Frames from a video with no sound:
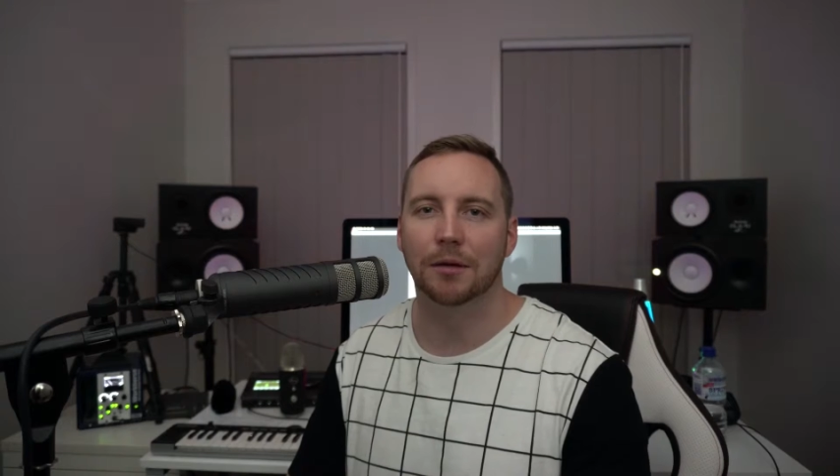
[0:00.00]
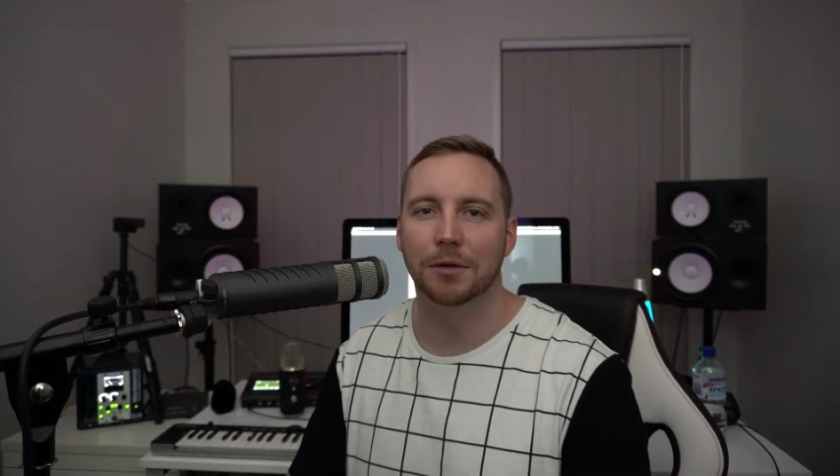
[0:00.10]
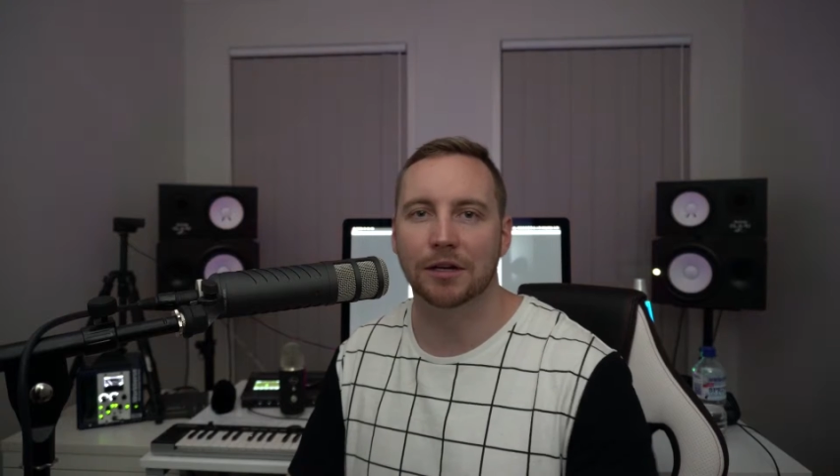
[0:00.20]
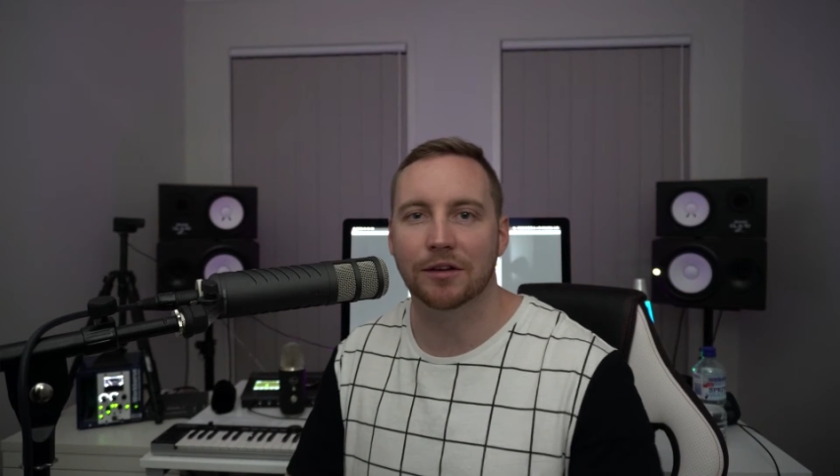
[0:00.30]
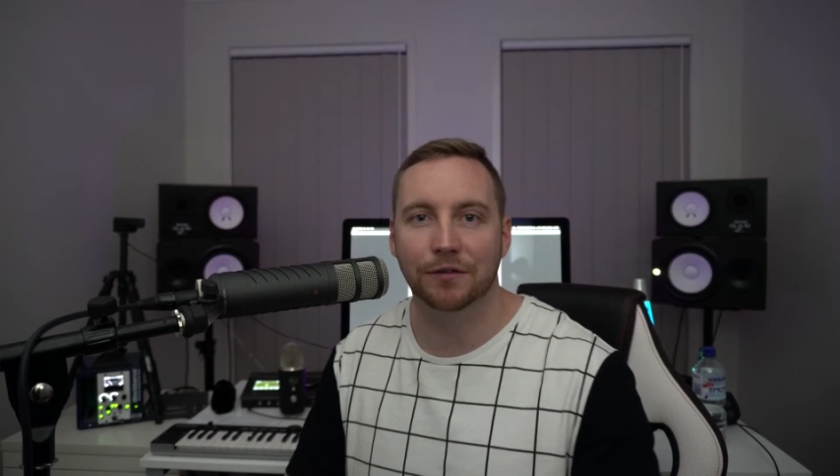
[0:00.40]

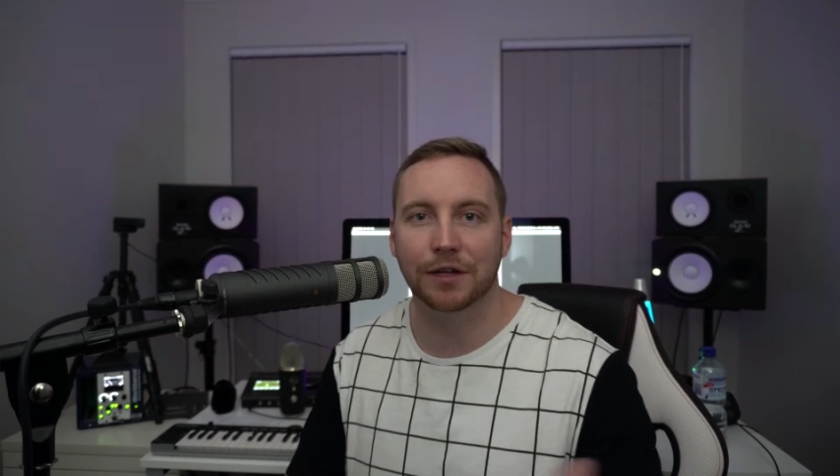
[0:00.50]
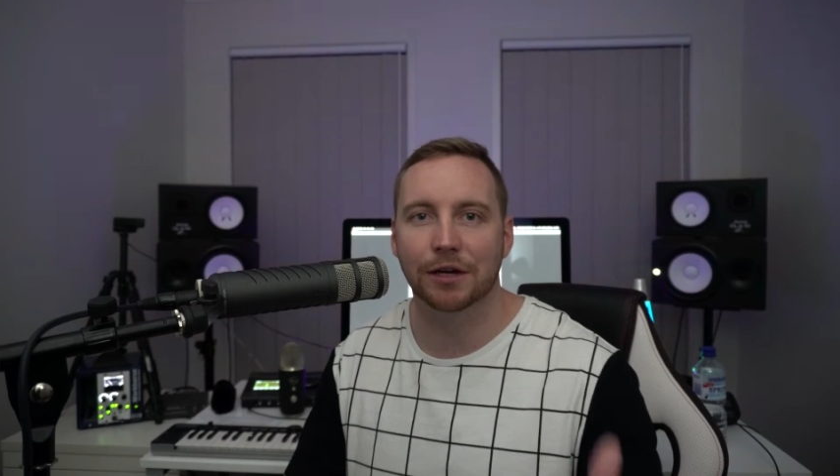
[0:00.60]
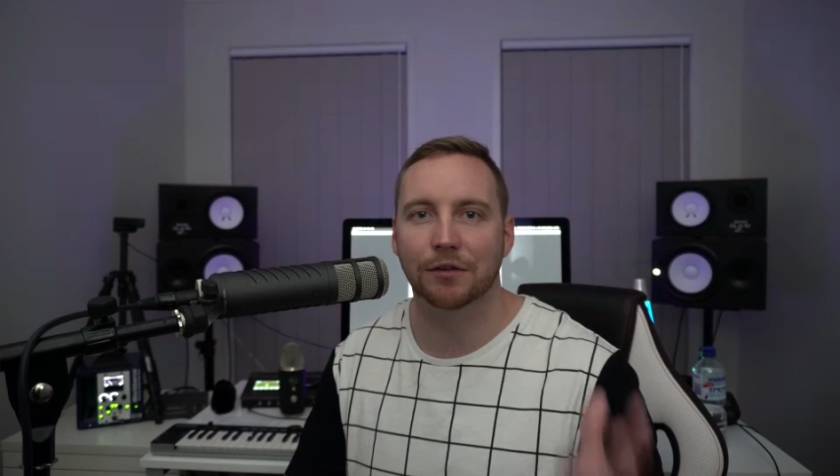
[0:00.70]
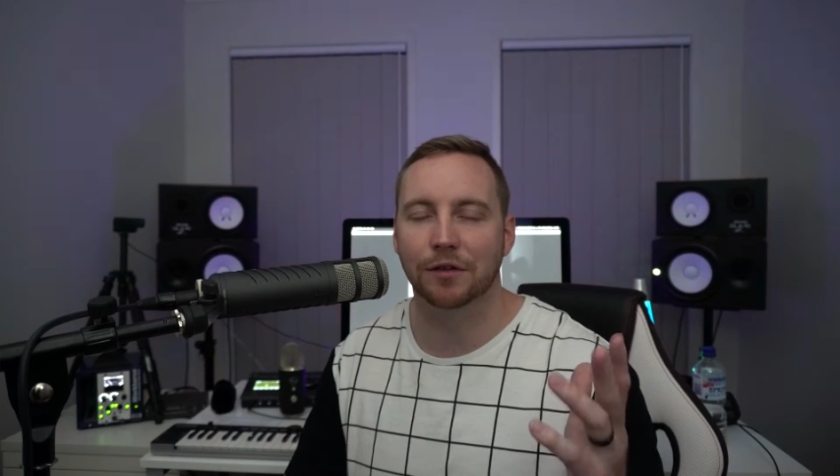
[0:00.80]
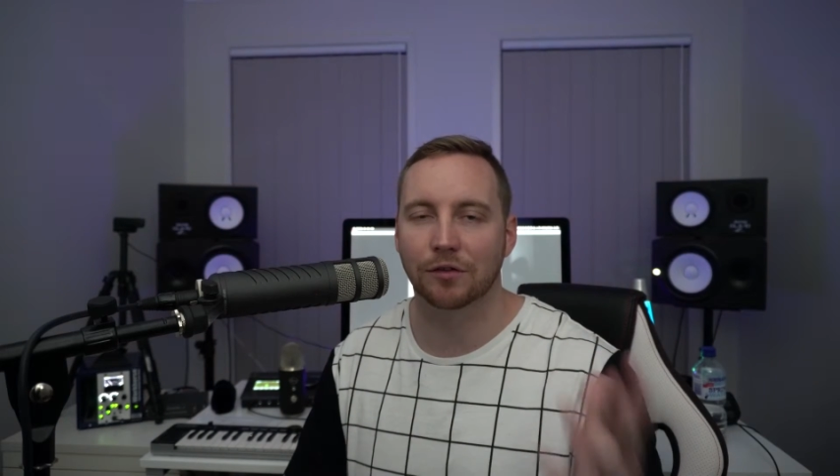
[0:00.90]
You can definitely
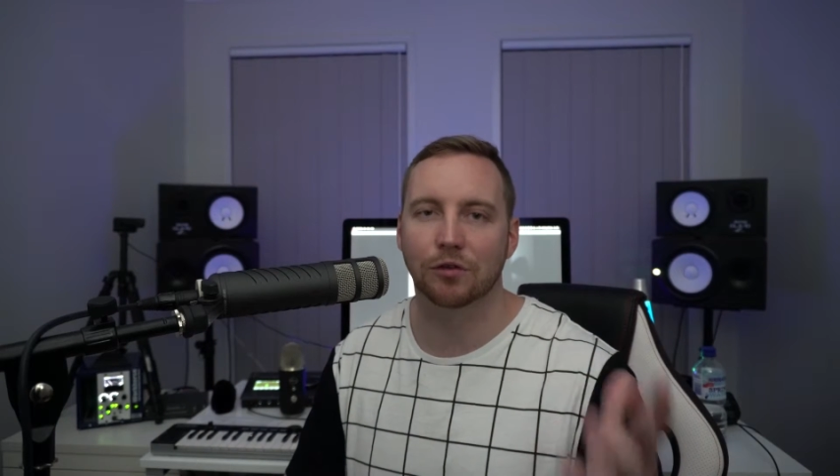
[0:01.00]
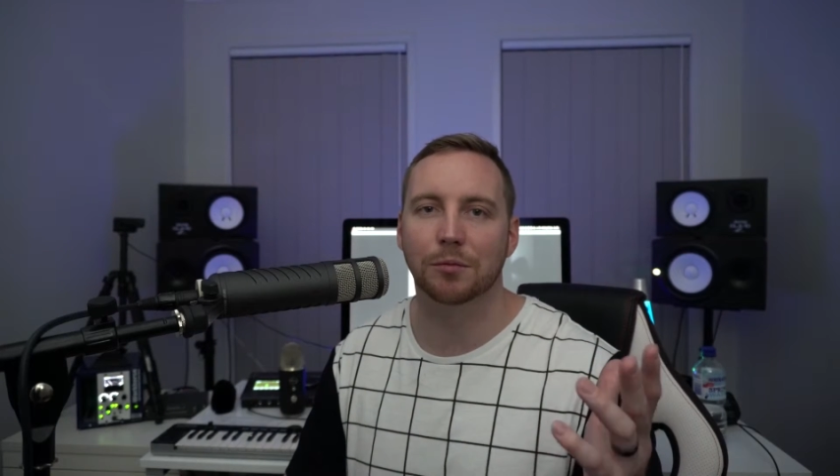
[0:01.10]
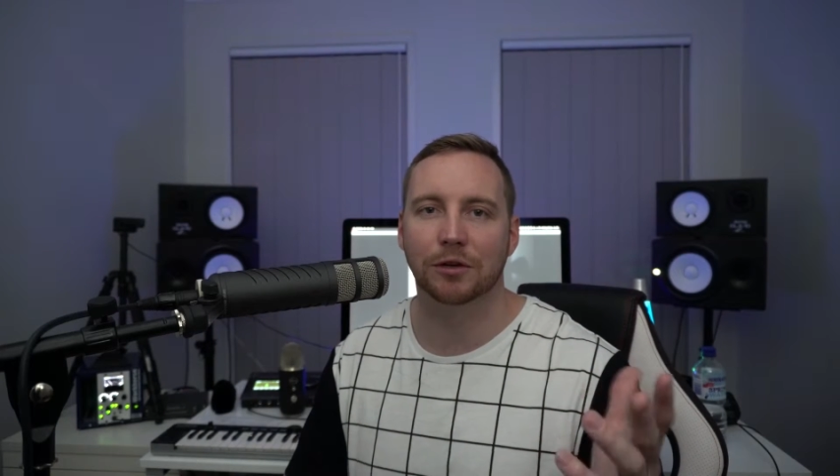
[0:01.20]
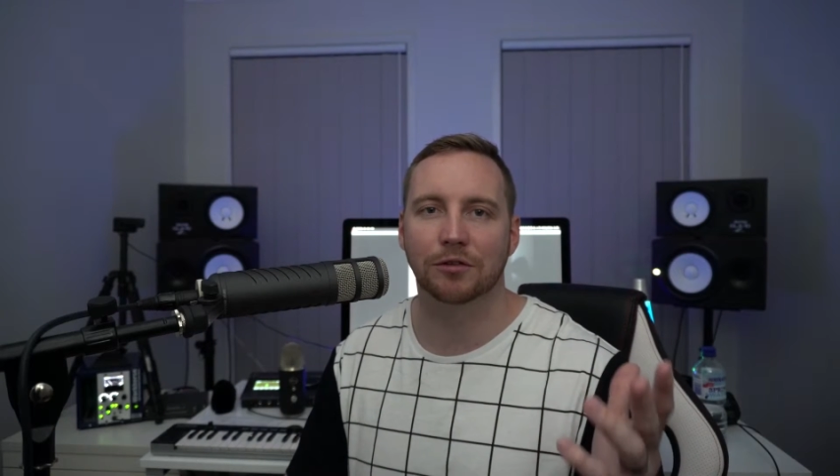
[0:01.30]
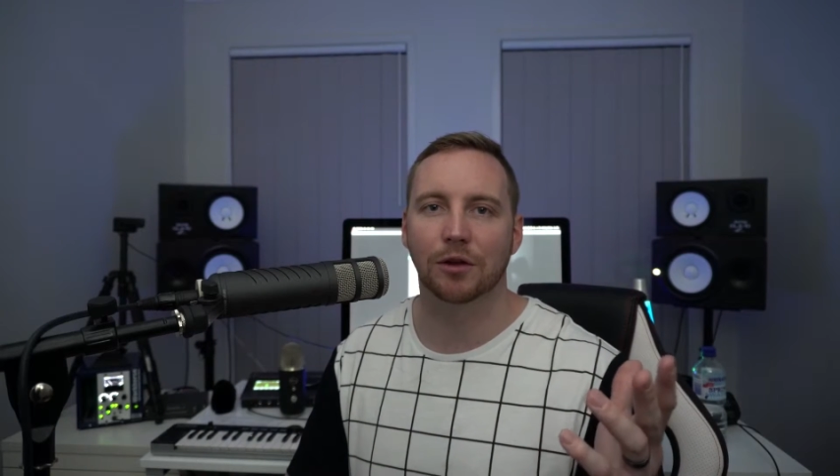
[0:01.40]
hear if there's too
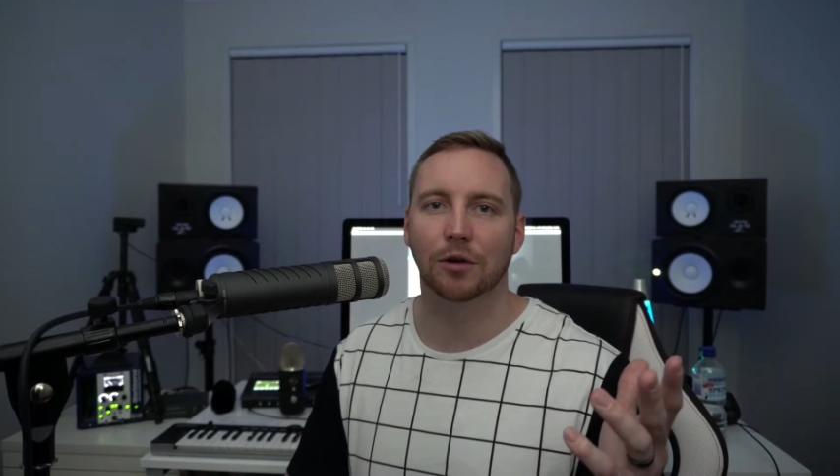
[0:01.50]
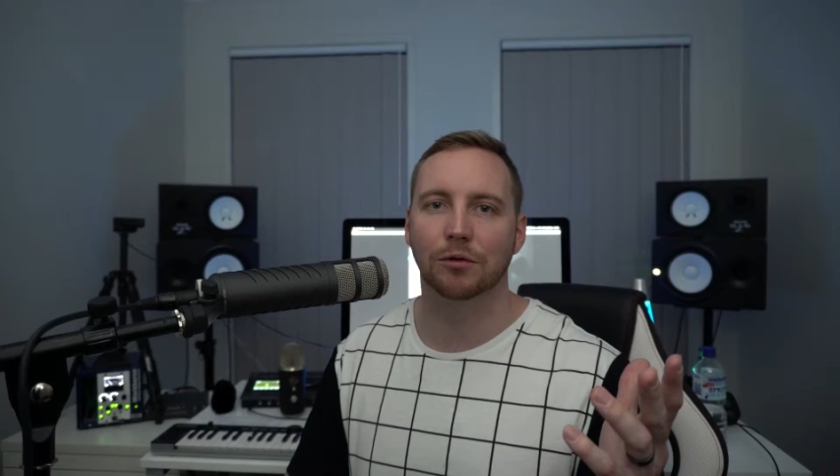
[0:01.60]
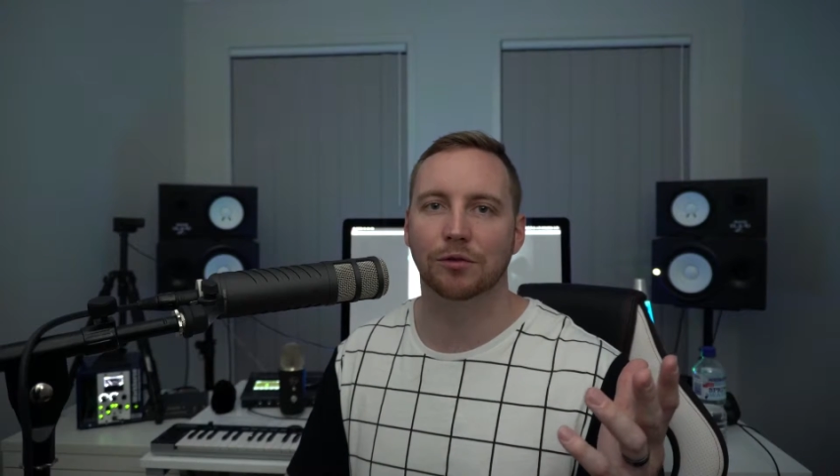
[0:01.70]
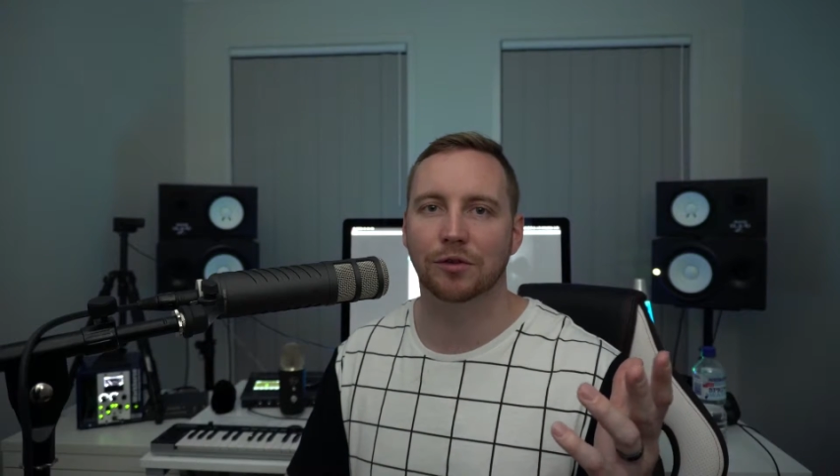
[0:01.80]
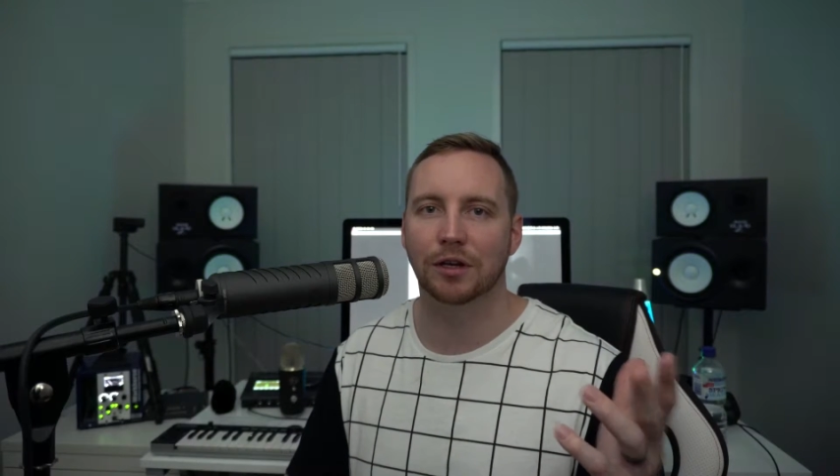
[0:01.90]
much
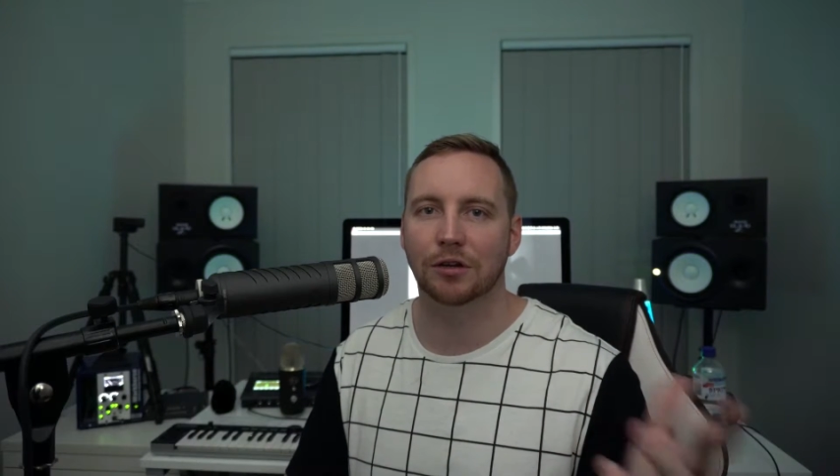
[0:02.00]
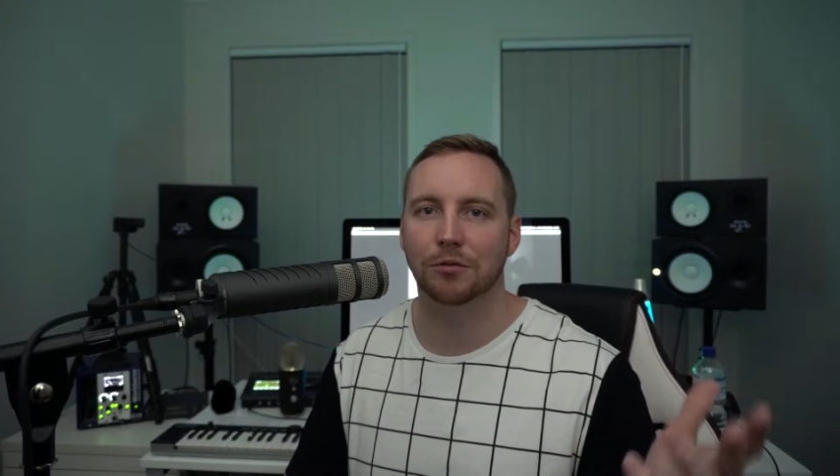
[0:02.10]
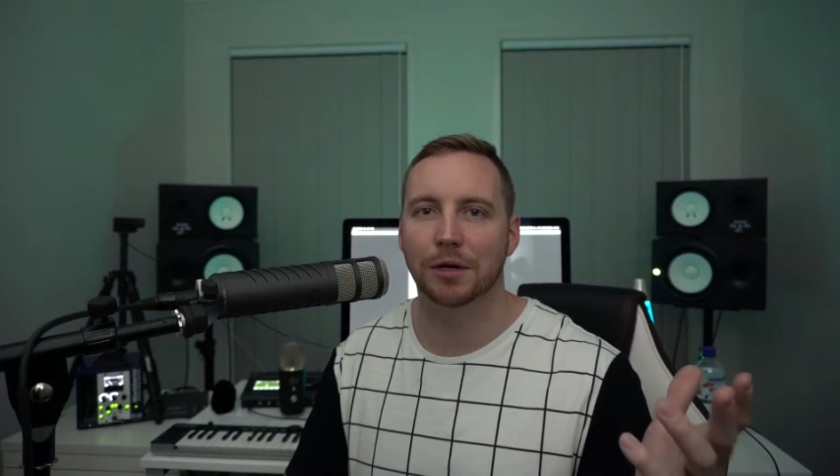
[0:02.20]
lows in your